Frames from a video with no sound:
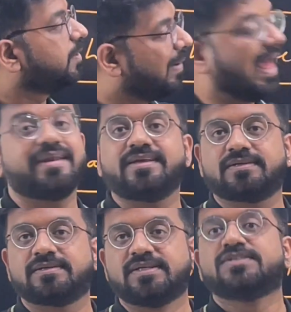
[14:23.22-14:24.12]

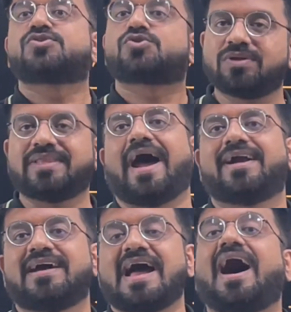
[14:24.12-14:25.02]
planning so
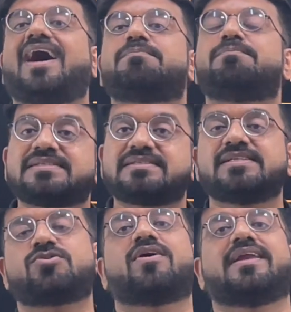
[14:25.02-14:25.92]
that our
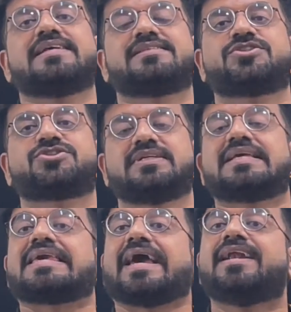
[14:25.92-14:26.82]
business
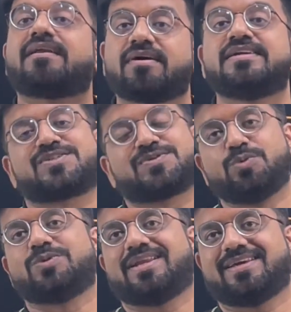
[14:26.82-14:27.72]
organization can run
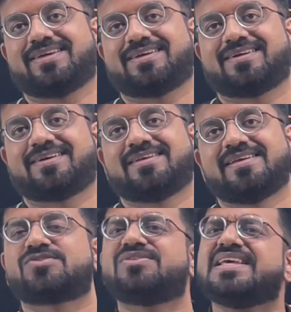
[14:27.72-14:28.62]
smoothly.
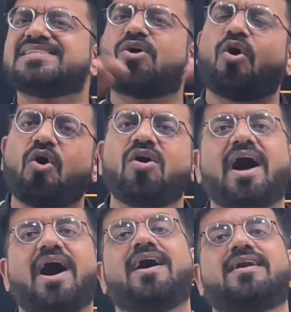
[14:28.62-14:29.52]
So these all
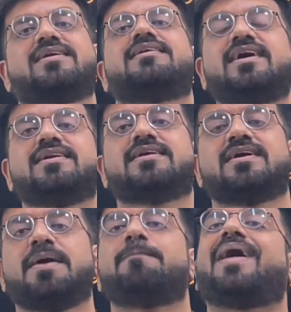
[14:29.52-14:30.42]
are done
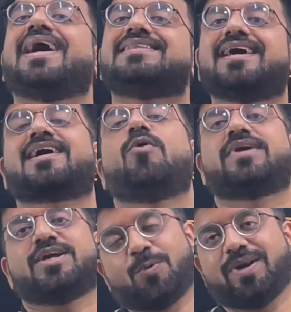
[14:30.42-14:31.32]
by the
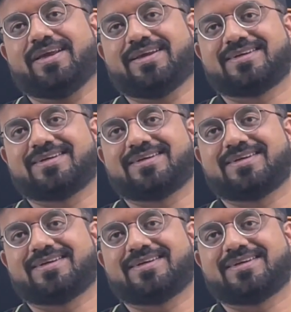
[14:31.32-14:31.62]
accounting only.